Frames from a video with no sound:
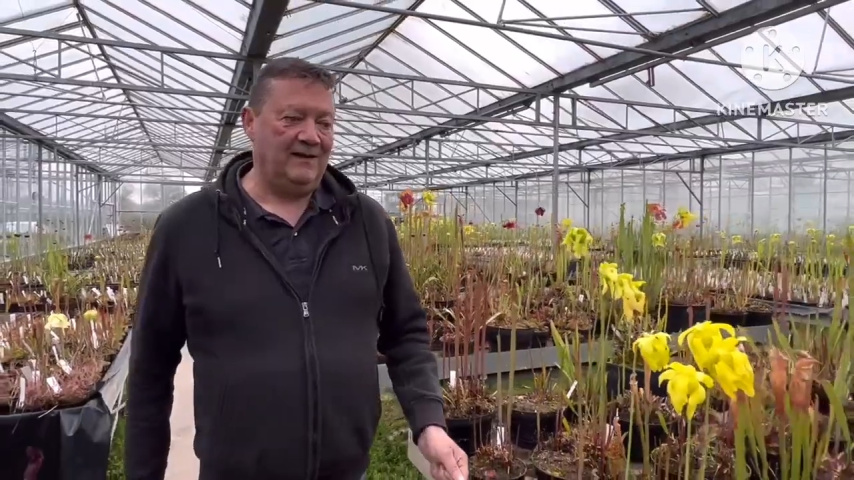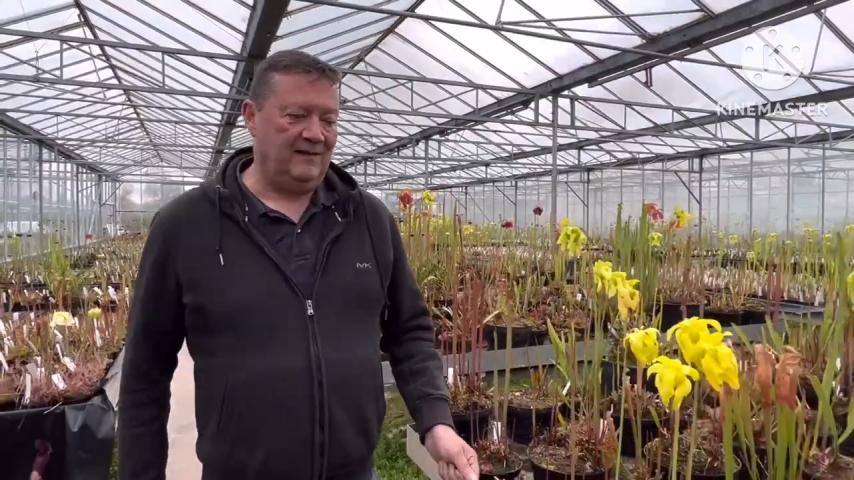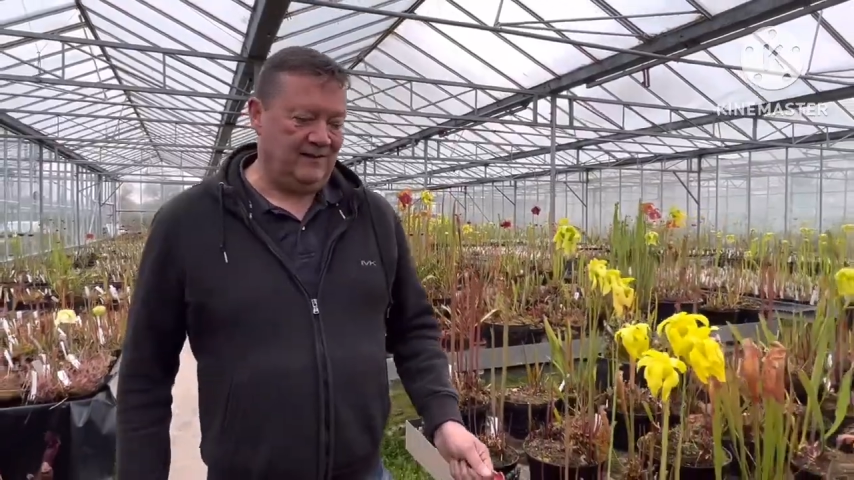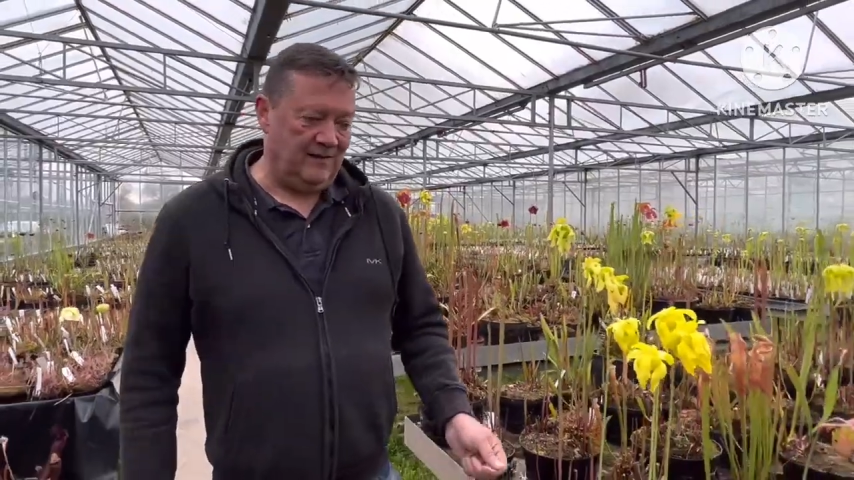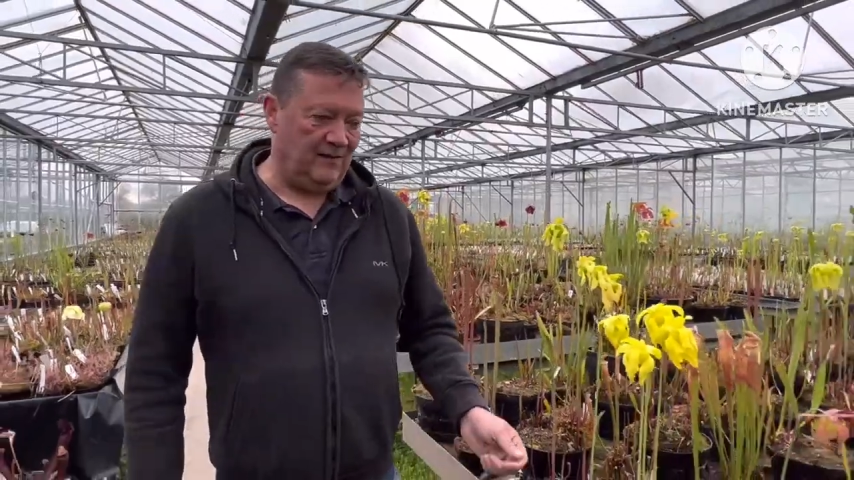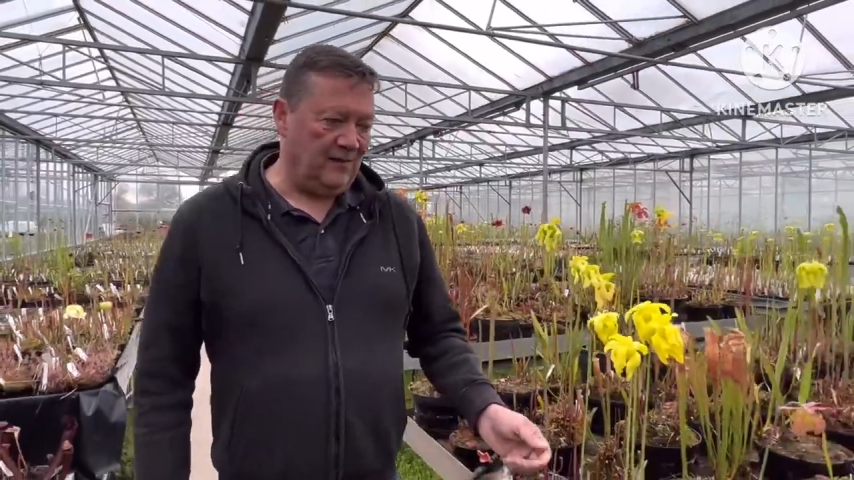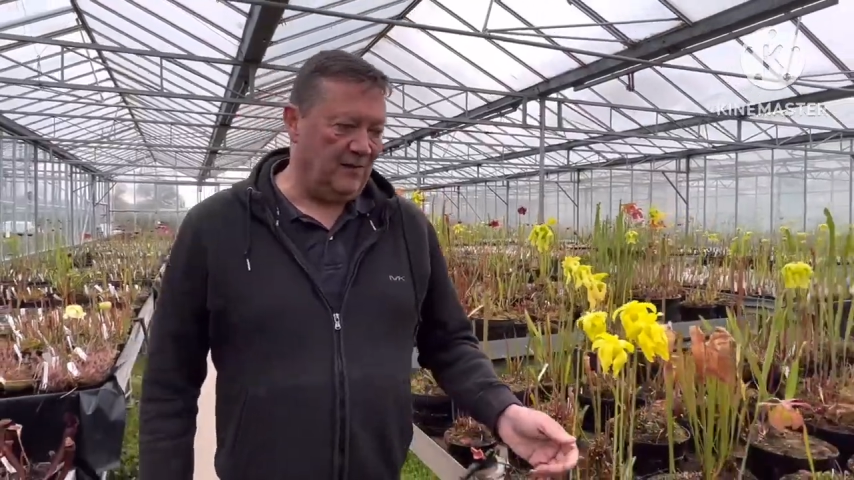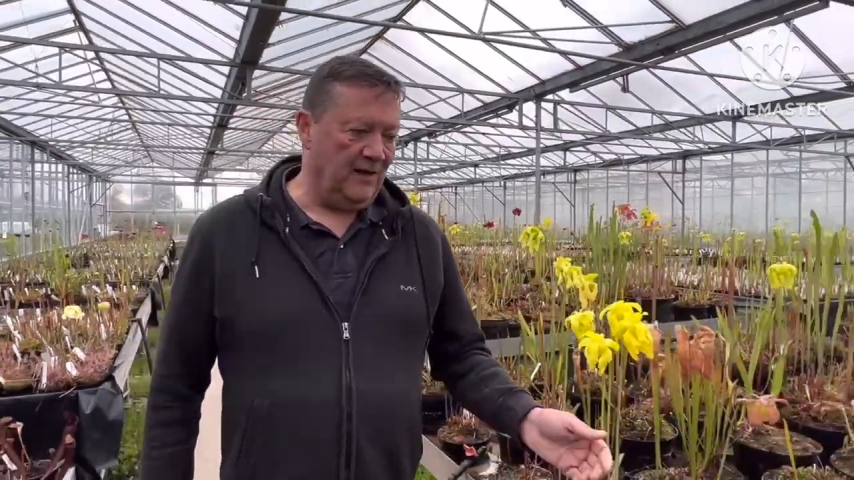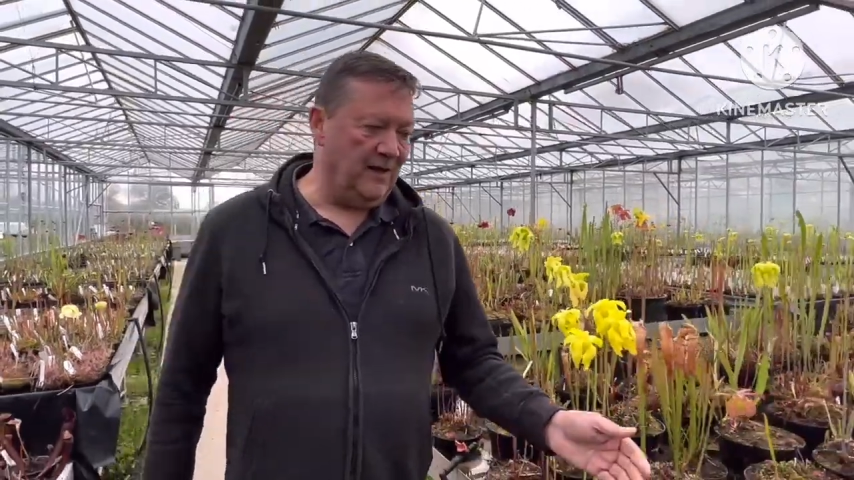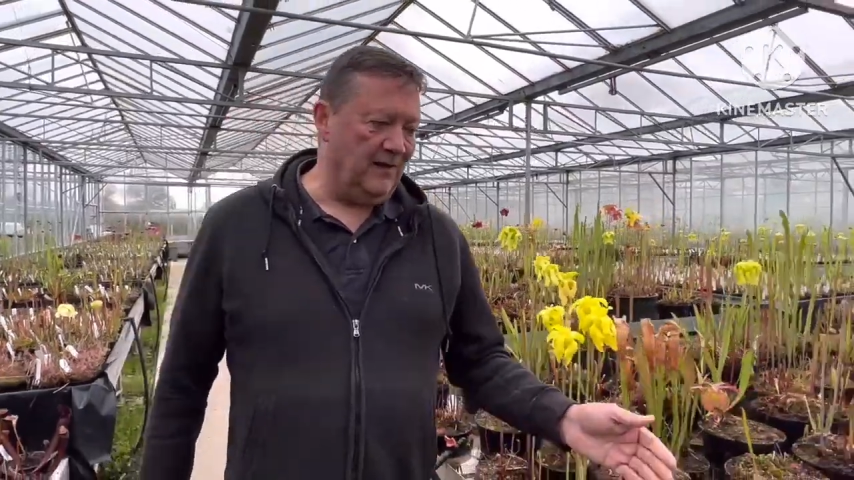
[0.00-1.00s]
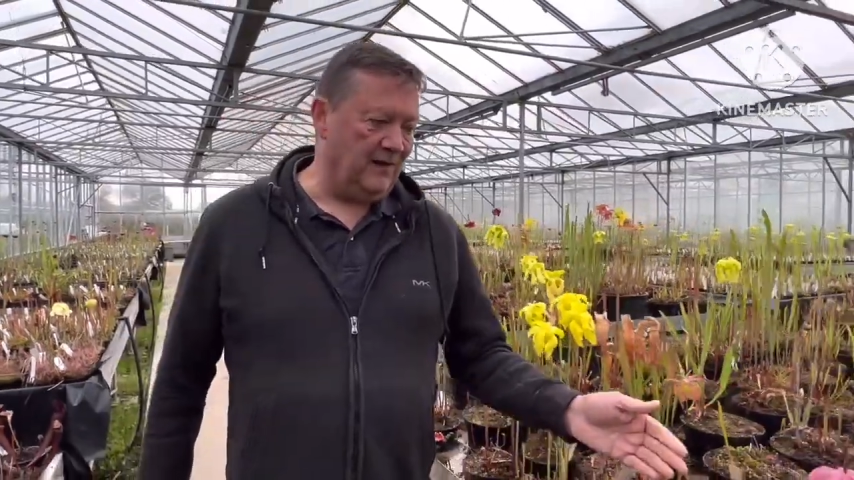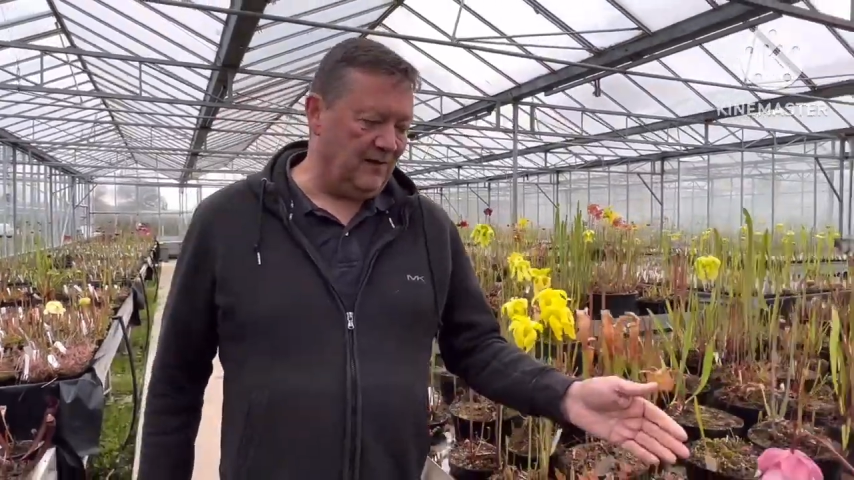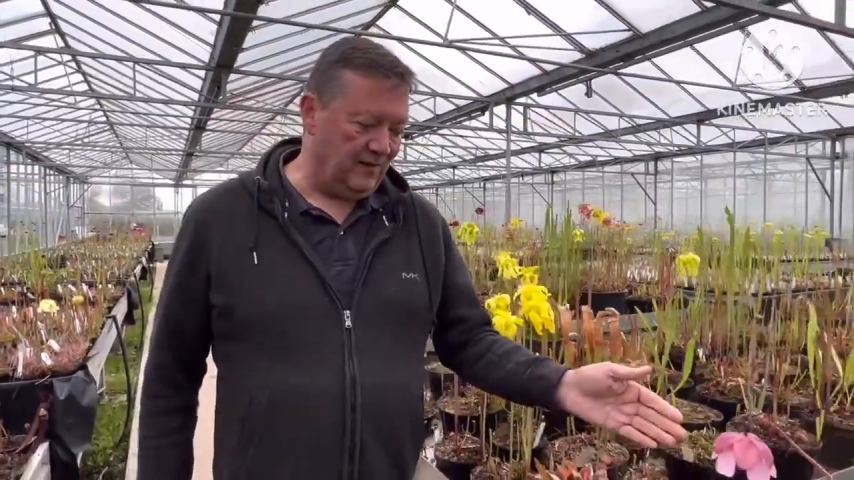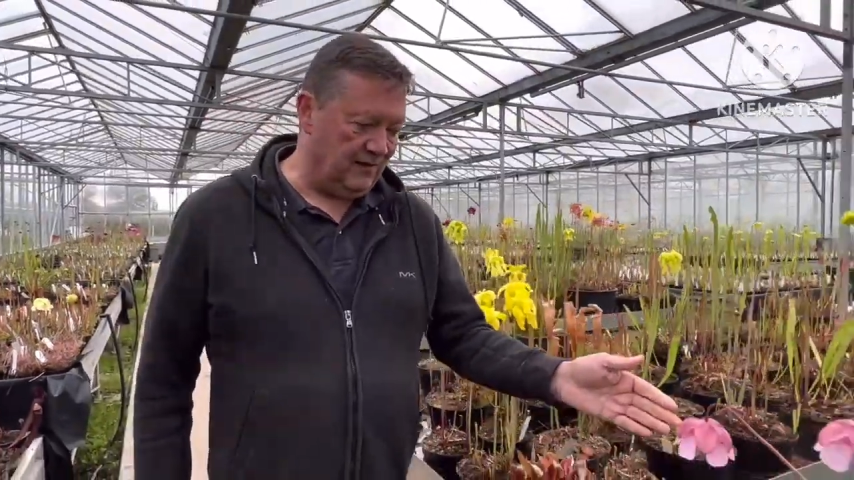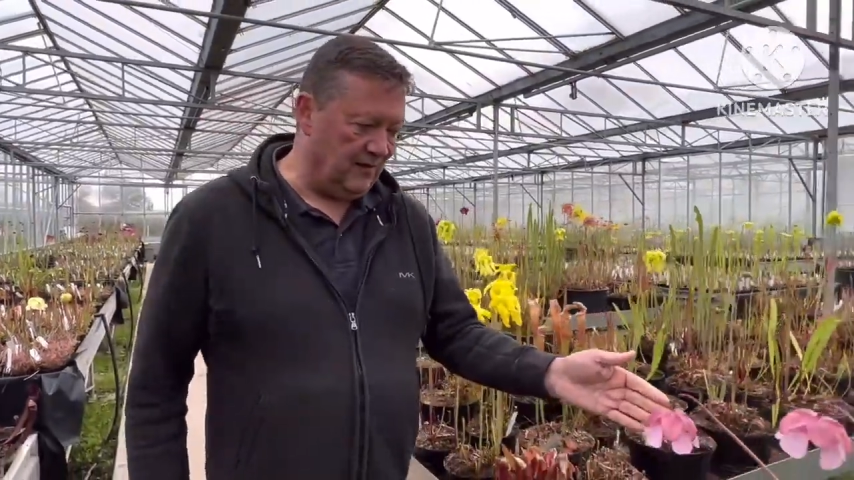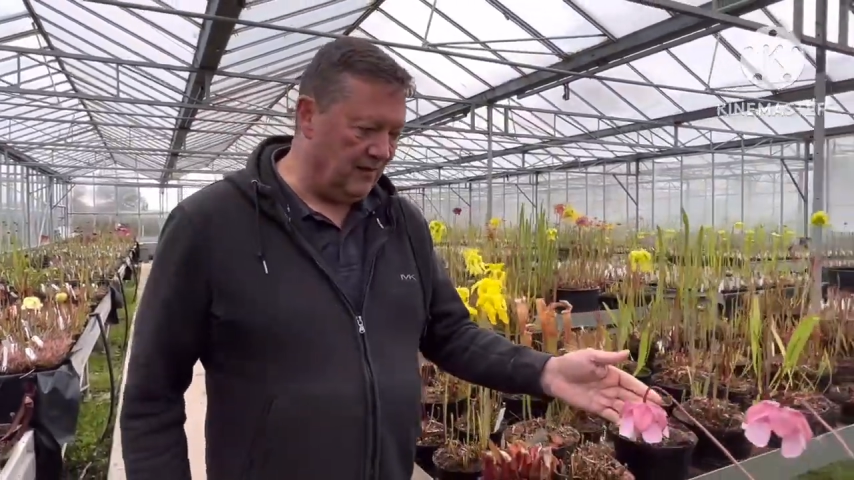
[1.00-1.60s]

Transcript: it's this one here. This is